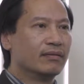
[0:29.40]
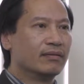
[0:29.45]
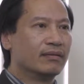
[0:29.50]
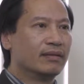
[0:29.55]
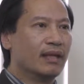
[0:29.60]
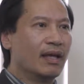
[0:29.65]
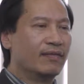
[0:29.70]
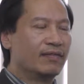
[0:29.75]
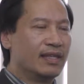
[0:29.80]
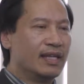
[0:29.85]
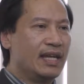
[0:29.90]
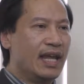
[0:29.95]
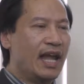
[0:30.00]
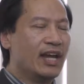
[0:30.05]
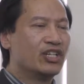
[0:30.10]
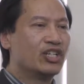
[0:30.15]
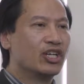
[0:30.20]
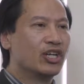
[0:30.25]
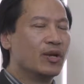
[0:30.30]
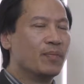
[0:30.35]
that the
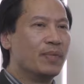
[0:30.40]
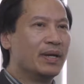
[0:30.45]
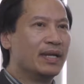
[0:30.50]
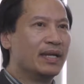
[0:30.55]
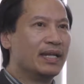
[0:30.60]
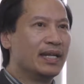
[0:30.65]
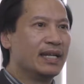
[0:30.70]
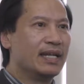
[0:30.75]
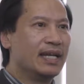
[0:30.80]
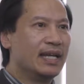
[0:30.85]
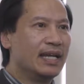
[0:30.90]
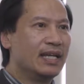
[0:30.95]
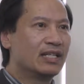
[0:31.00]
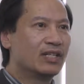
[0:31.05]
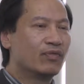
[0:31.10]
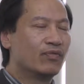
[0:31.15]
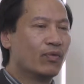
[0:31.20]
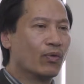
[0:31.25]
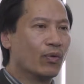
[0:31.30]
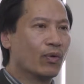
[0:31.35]
Asian community needs
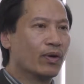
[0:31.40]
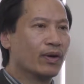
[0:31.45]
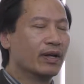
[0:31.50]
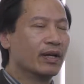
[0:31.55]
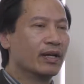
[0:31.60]
for